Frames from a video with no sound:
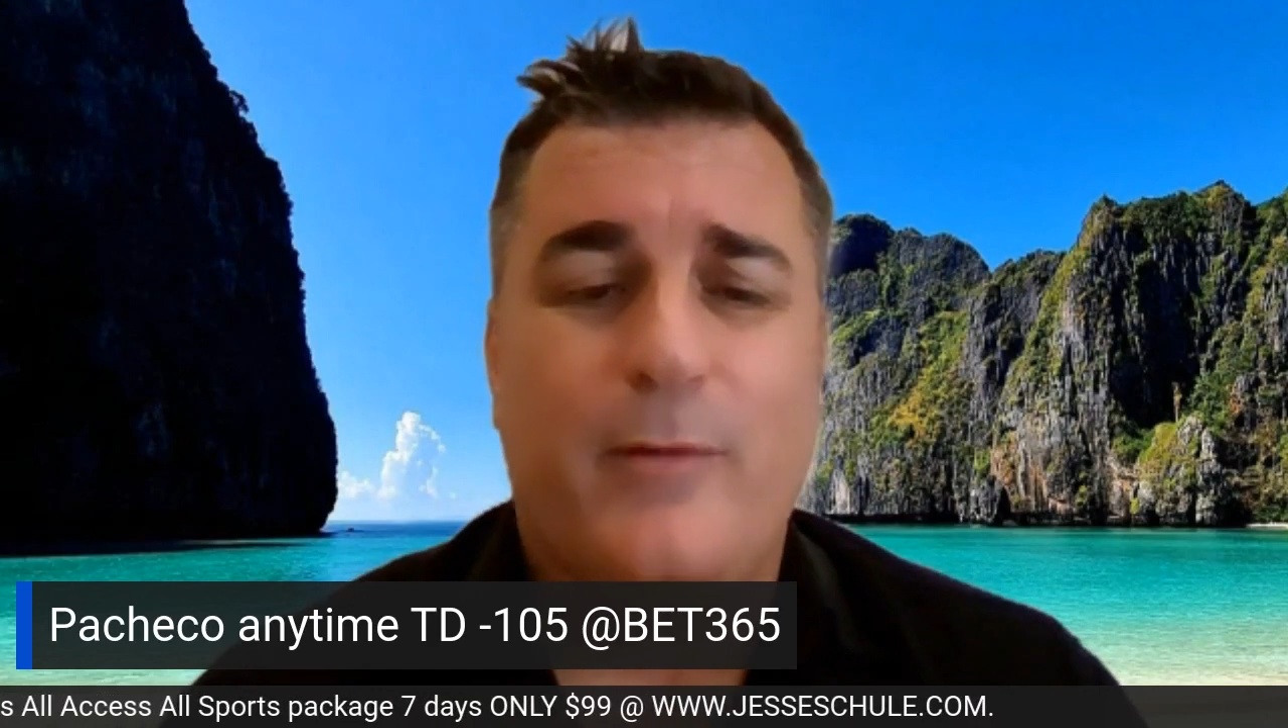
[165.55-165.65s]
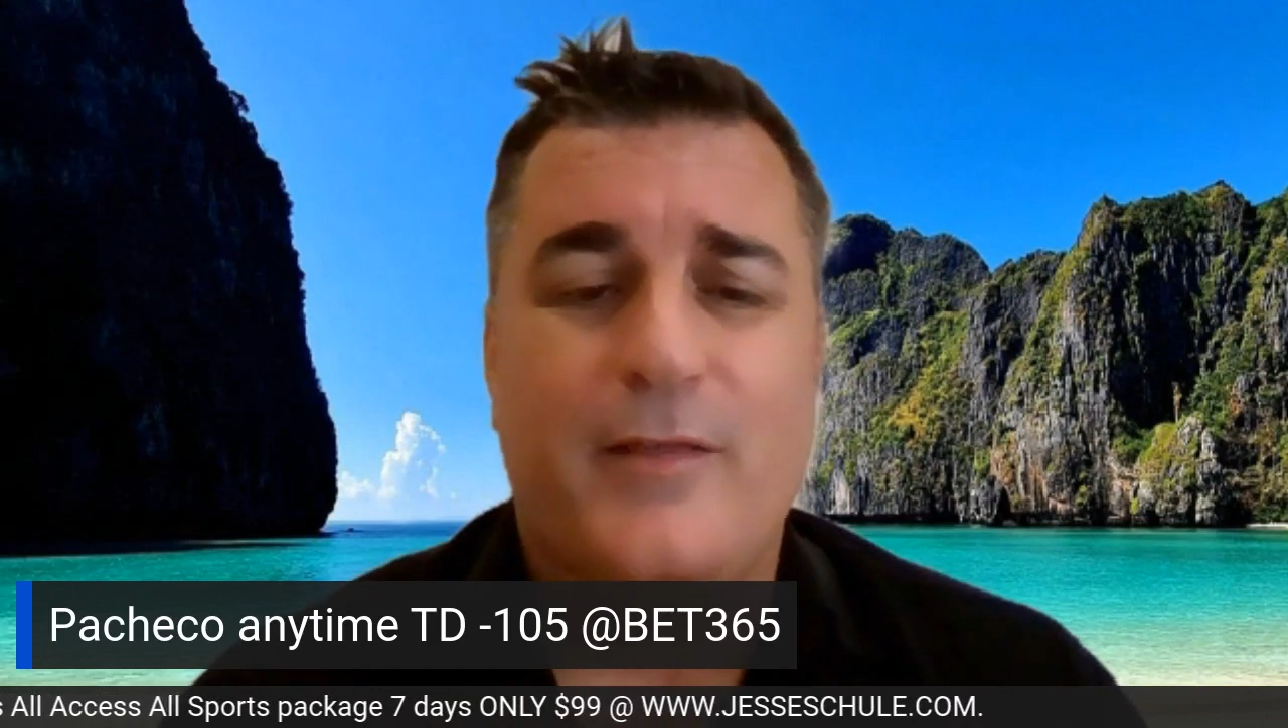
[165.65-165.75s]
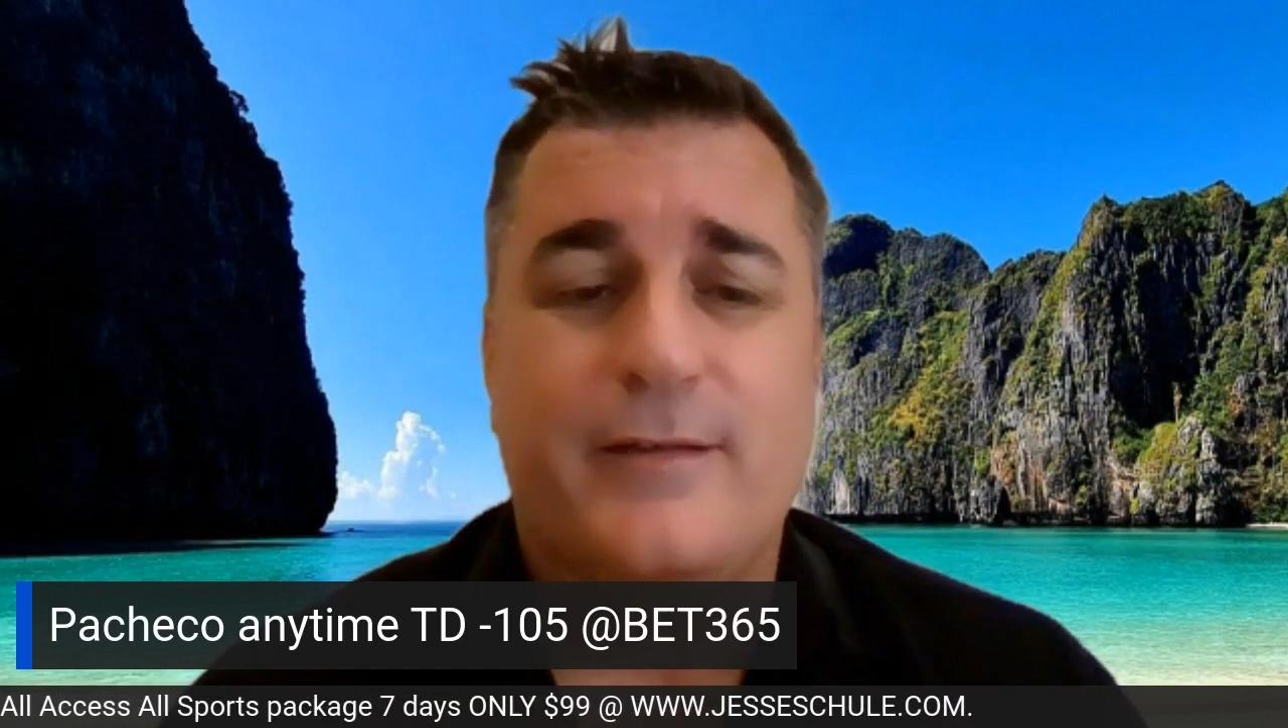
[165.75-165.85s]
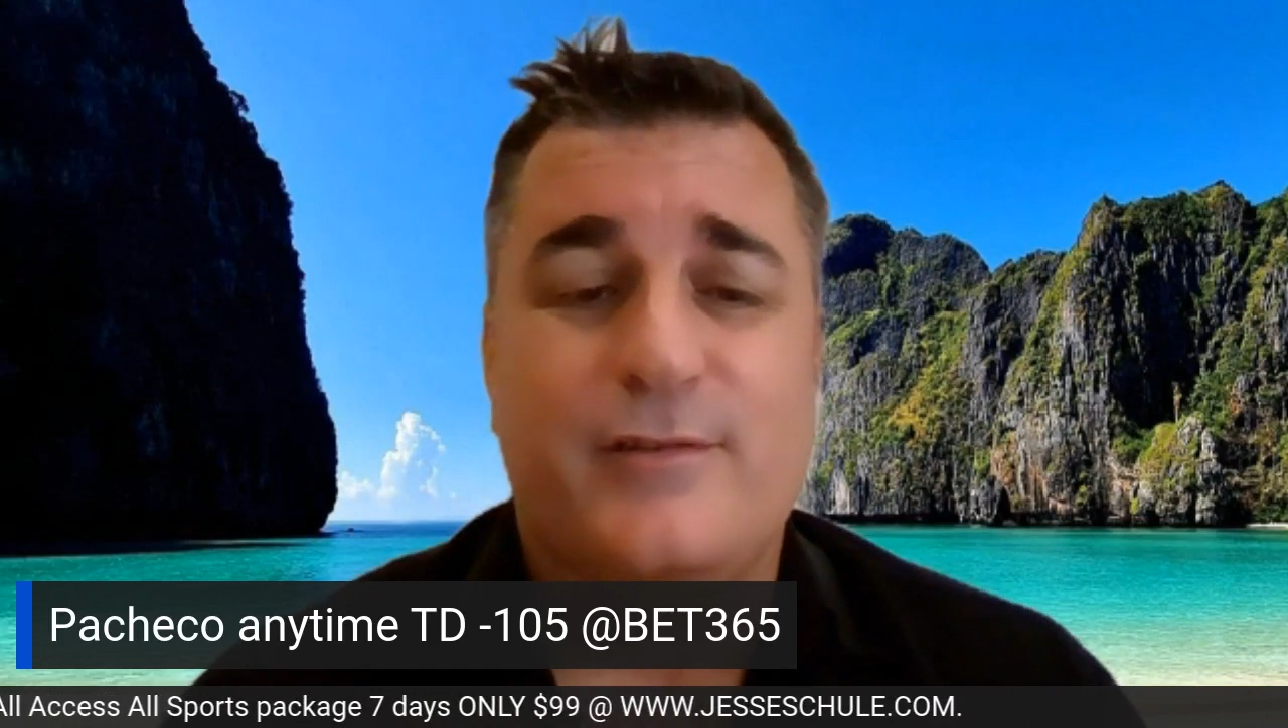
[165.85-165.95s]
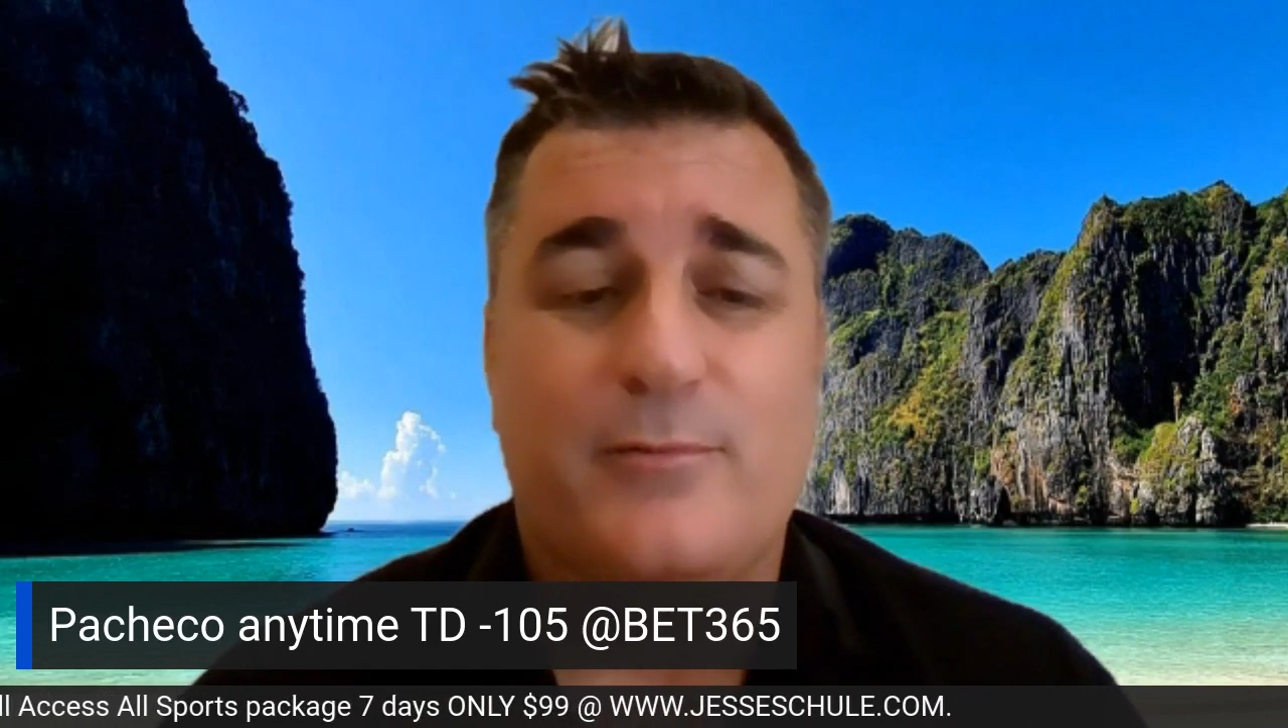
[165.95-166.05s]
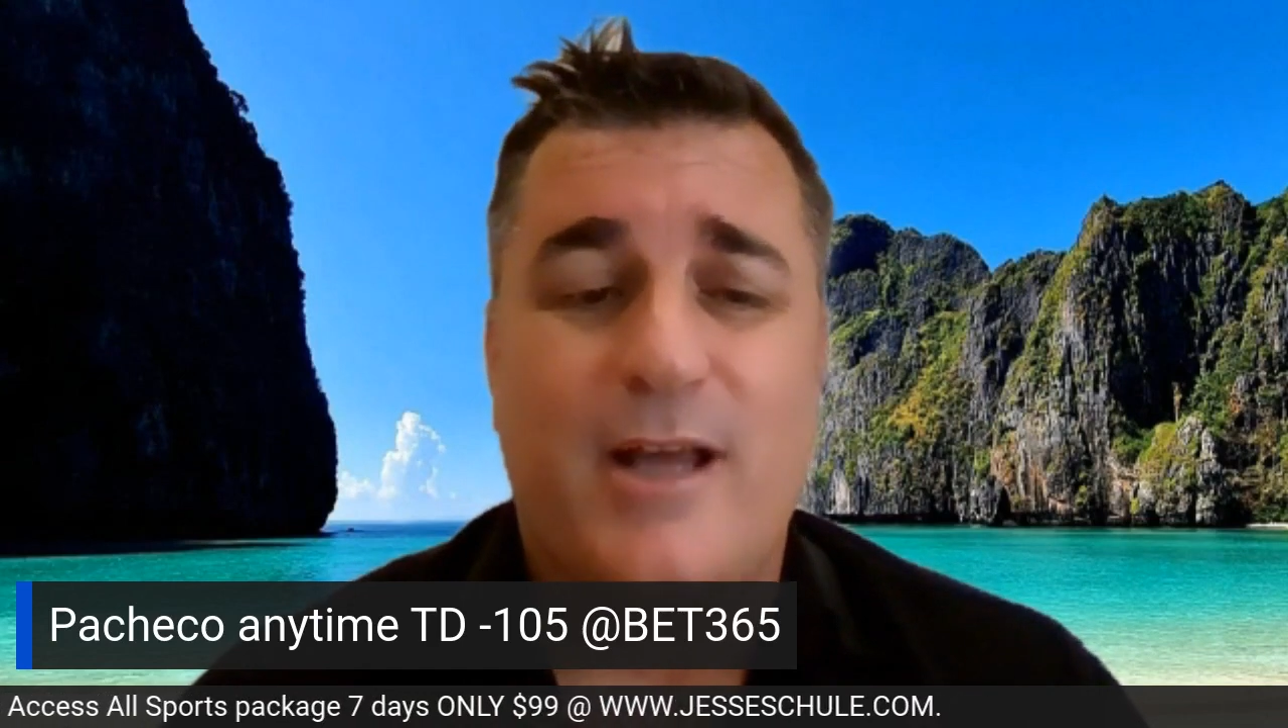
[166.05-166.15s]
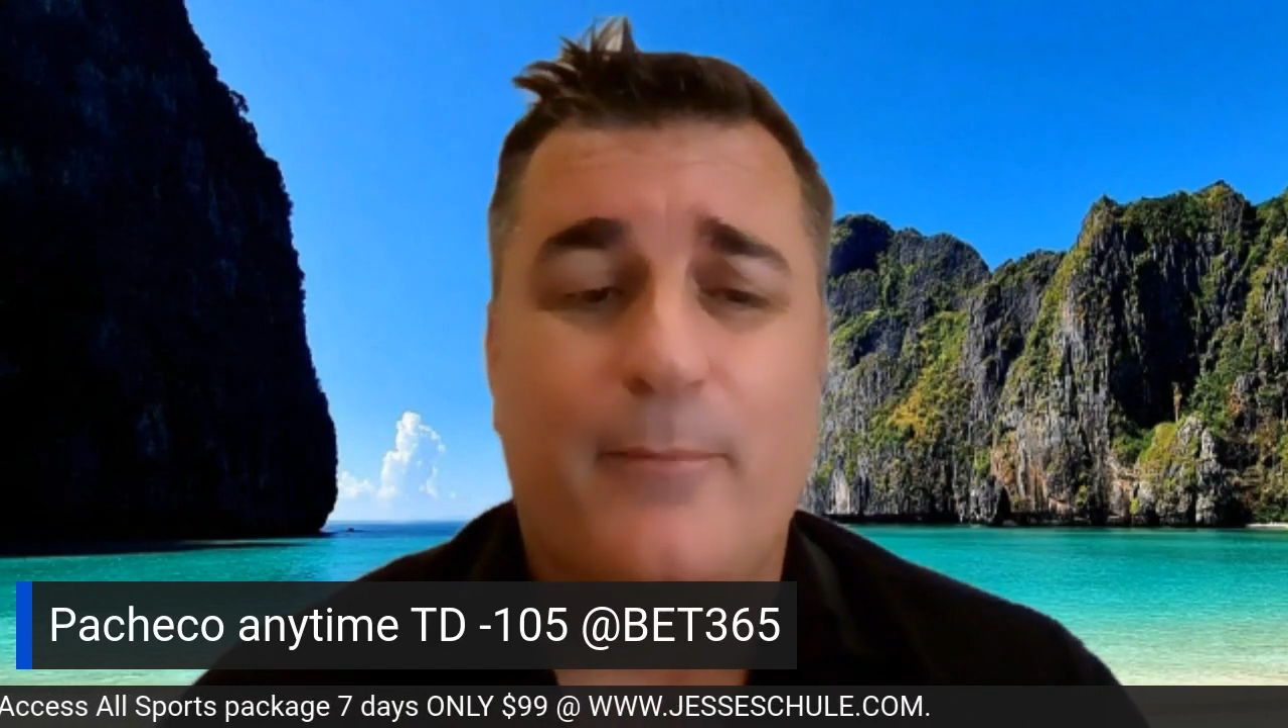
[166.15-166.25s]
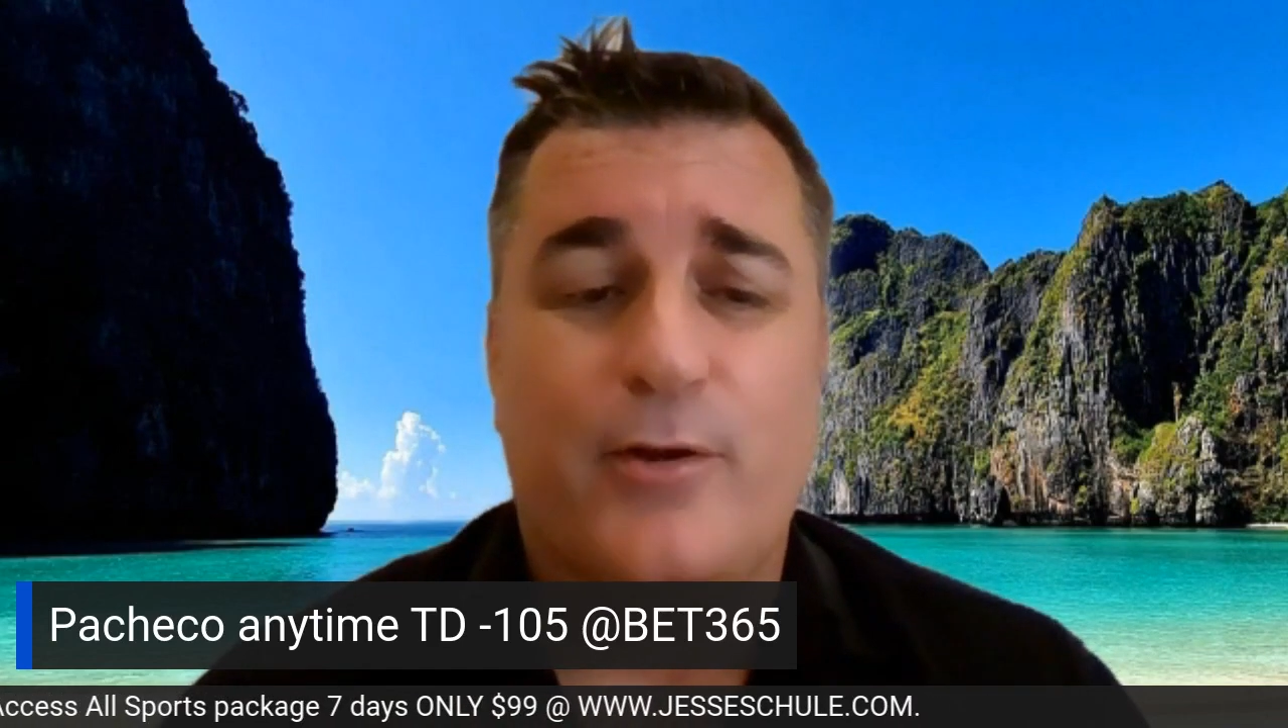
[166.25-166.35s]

month of September,